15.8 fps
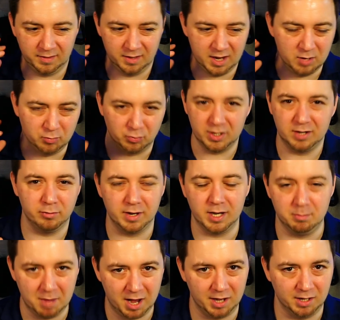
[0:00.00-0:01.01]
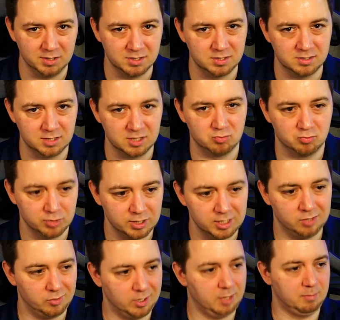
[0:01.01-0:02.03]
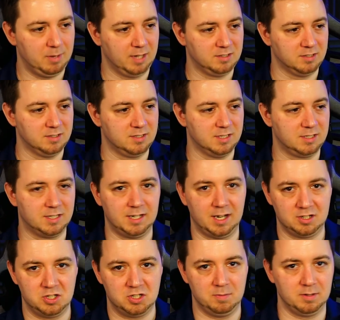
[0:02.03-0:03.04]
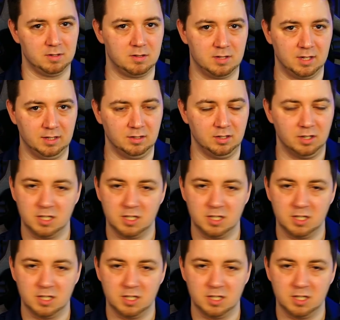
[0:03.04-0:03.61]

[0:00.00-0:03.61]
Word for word: it really, really matters. This really, really matters. This can actually be the thing that,